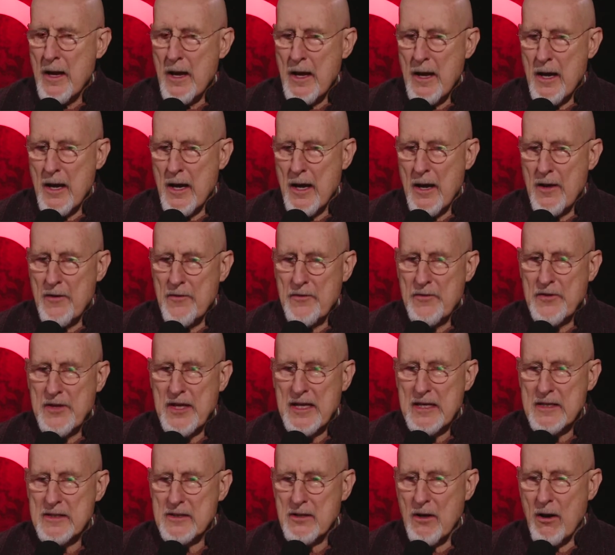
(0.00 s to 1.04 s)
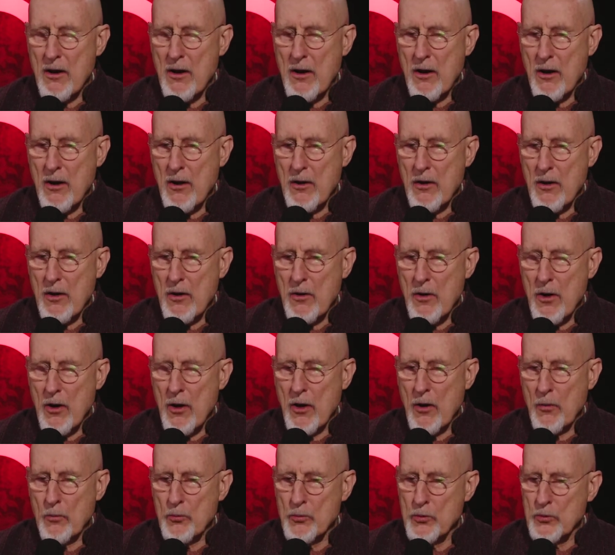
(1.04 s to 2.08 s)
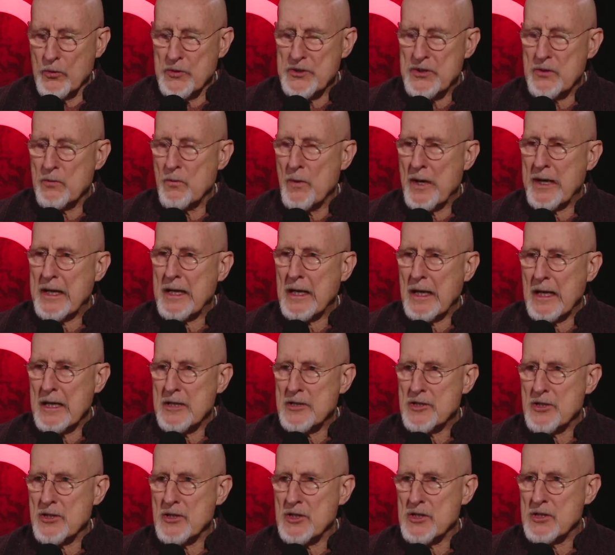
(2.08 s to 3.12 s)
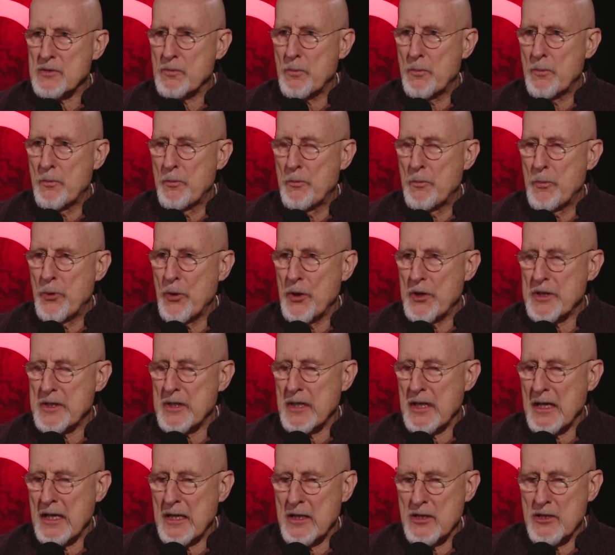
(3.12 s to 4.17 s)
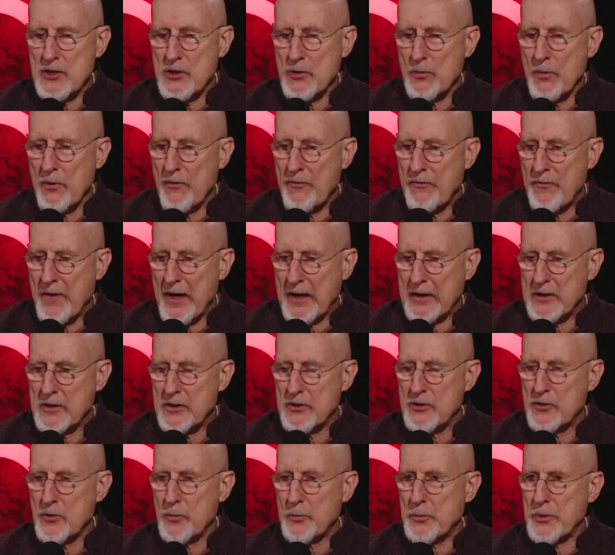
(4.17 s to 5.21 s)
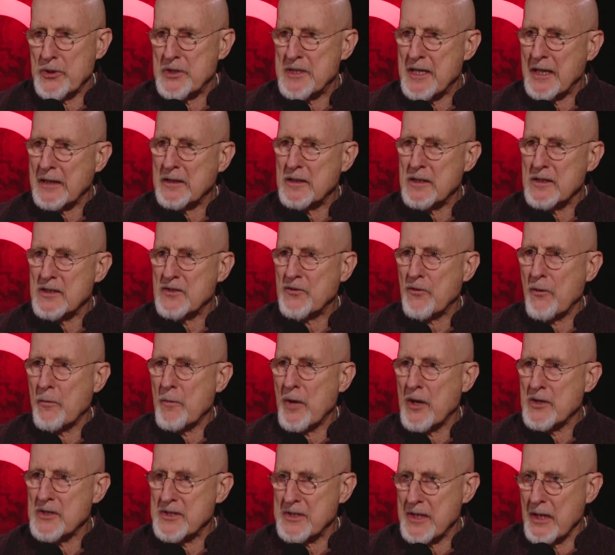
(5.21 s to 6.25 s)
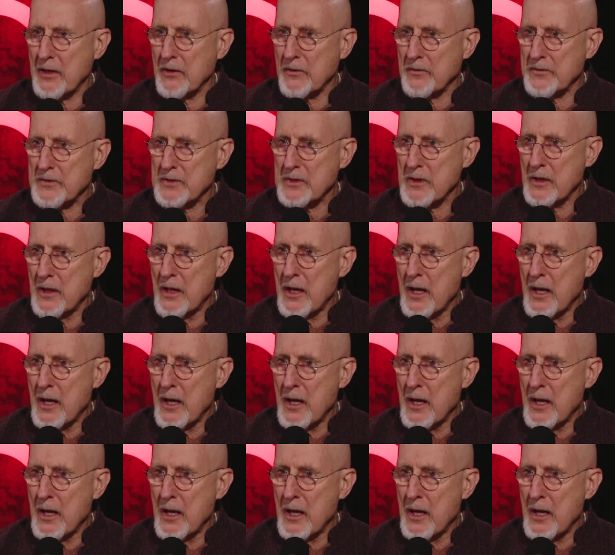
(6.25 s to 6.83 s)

Uh, these are uh, rules and regulations put into effect to protect us from ourselves,